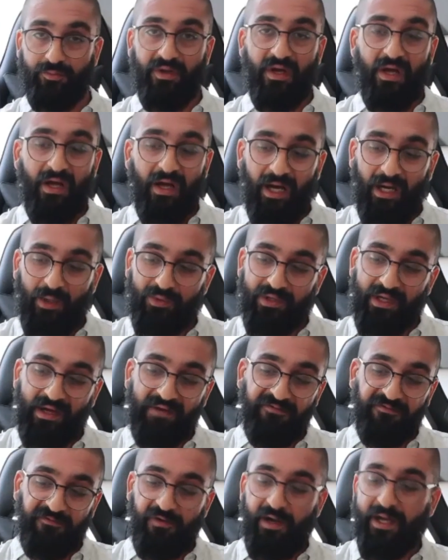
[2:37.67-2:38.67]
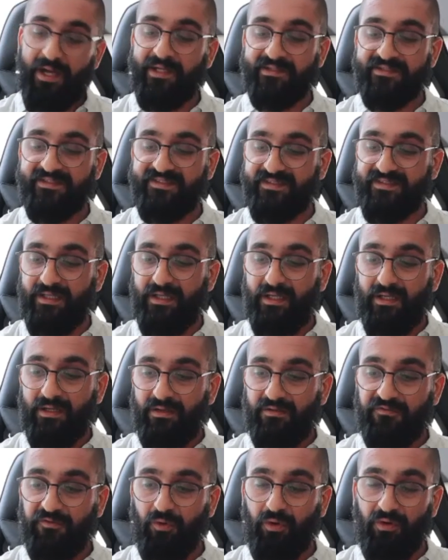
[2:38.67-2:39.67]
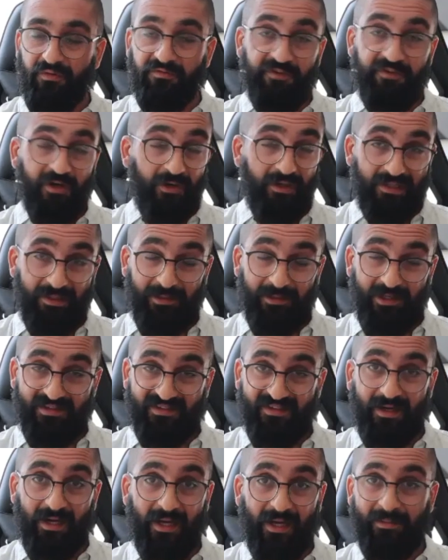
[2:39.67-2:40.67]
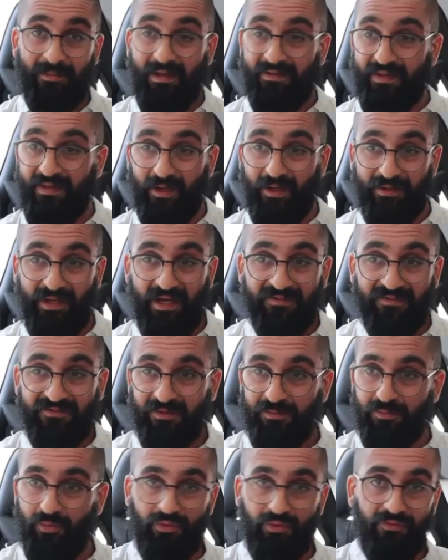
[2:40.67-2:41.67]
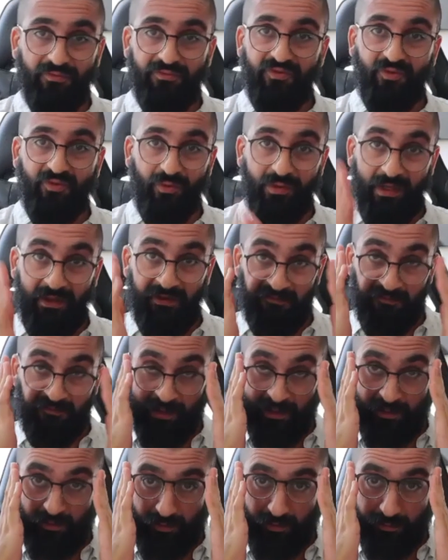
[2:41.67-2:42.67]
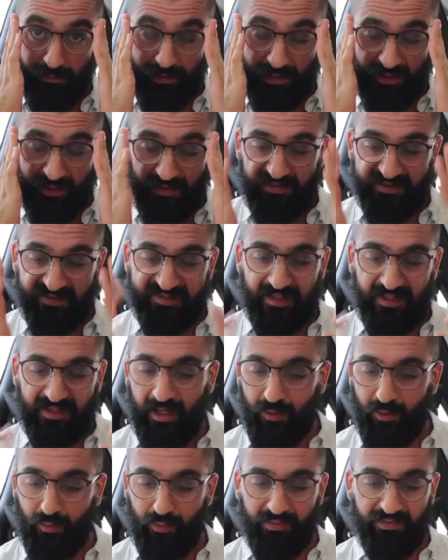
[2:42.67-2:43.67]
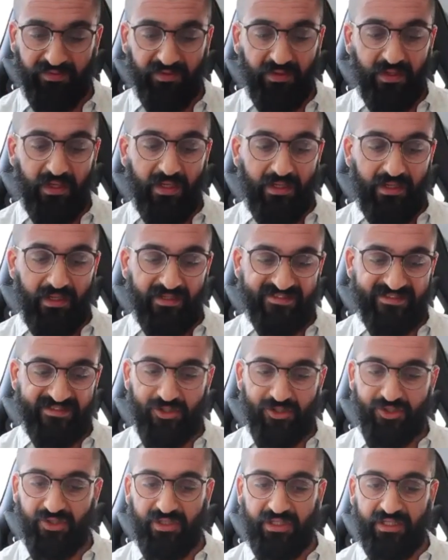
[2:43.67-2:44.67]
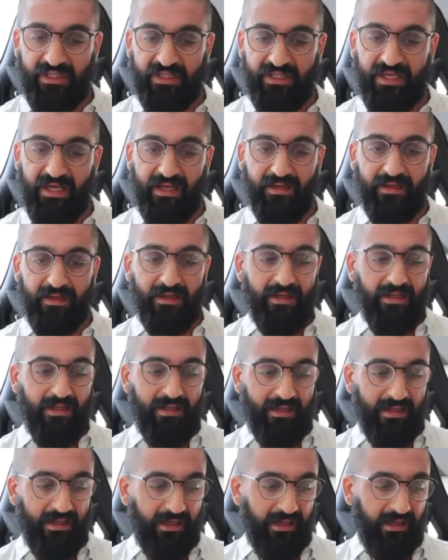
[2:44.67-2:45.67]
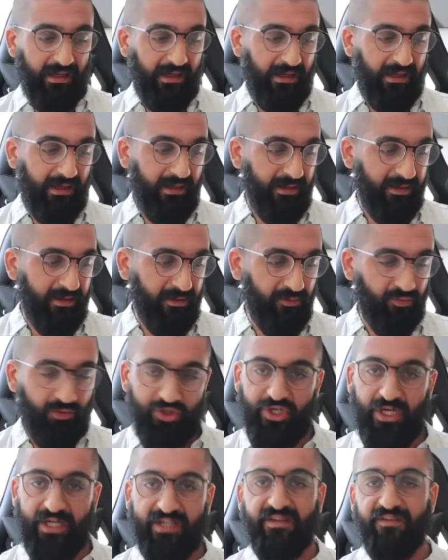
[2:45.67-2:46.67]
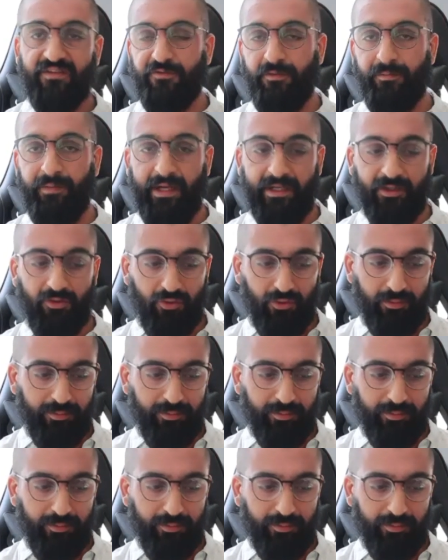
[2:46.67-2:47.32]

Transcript: I would have friends for a very limited time, and then I would have to move to another friend group because I would essentially get rejected from that group.